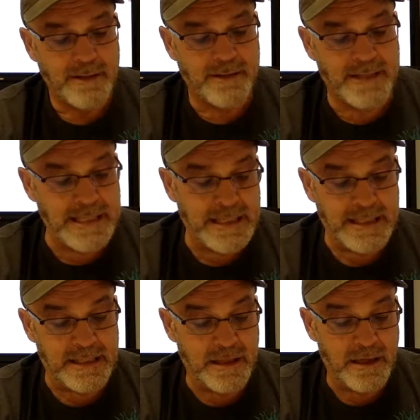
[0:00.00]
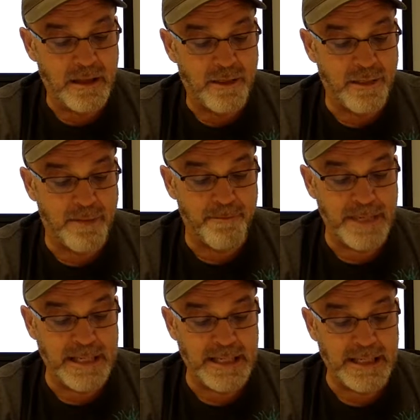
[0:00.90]
D, the
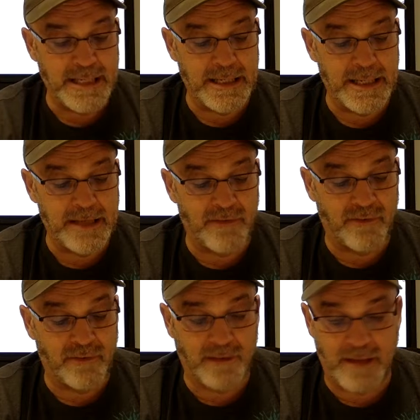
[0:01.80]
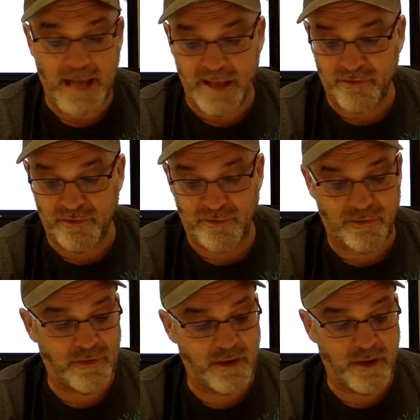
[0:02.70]
median is less